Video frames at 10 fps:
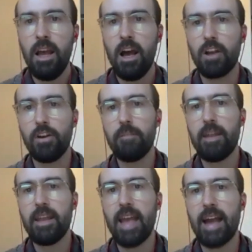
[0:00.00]
A good
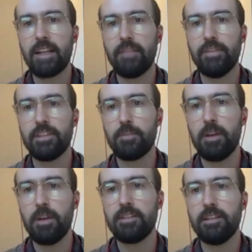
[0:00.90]
many activists as
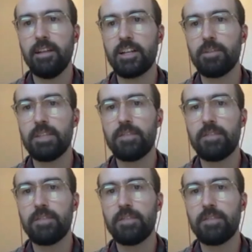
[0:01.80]
well as intellectuals